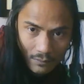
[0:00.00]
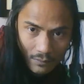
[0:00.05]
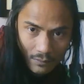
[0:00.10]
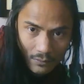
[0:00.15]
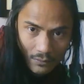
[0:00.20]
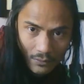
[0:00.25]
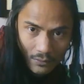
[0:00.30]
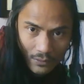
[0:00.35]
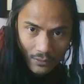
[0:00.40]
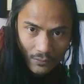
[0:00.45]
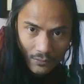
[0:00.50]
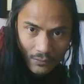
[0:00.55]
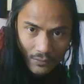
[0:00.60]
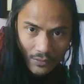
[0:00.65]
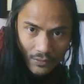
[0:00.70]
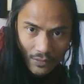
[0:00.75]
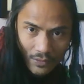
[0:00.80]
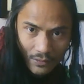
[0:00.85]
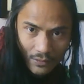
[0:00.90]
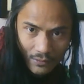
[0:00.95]
Or,
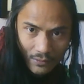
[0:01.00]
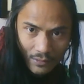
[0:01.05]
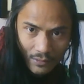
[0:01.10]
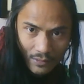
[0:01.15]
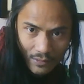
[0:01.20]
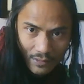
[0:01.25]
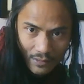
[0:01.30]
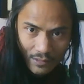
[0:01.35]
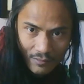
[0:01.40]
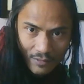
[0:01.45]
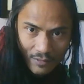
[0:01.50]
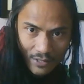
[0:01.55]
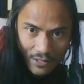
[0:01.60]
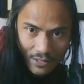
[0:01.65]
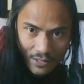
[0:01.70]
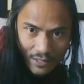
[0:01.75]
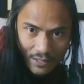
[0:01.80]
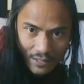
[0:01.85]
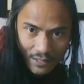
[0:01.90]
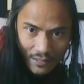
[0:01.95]
you know, you
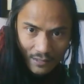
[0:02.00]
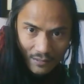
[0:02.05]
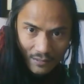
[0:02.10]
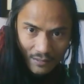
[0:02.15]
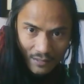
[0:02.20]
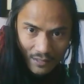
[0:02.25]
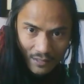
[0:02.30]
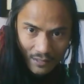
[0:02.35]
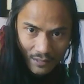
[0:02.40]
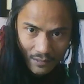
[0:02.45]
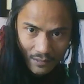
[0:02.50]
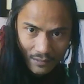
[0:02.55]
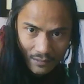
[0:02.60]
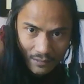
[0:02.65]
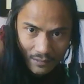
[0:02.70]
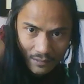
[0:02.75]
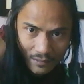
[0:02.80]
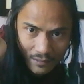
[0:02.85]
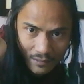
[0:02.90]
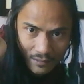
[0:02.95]
envision and you see,
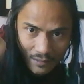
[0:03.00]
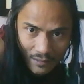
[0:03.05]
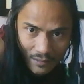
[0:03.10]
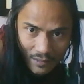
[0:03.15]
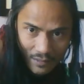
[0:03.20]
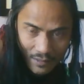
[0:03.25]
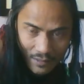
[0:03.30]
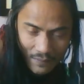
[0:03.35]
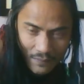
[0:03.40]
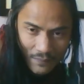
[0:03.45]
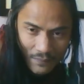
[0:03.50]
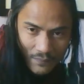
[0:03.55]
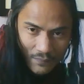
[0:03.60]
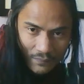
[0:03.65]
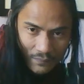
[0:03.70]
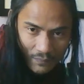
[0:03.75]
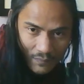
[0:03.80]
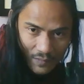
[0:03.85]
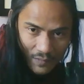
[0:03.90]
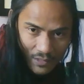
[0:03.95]
and
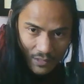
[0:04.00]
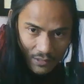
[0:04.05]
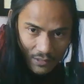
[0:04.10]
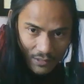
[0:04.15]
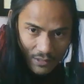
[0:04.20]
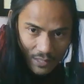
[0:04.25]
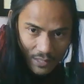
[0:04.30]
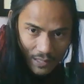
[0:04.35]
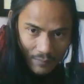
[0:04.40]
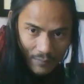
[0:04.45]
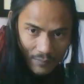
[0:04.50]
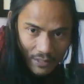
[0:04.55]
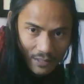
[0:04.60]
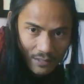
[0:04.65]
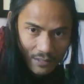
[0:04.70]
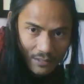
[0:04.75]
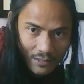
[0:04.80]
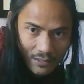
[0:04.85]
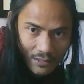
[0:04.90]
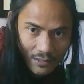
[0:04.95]
it's all tapping
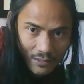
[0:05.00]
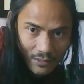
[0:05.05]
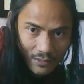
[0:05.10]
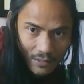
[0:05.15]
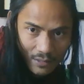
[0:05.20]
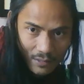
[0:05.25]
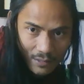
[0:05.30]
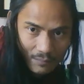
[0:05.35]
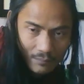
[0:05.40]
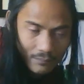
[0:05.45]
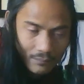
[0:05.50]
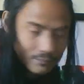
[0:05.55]
into your,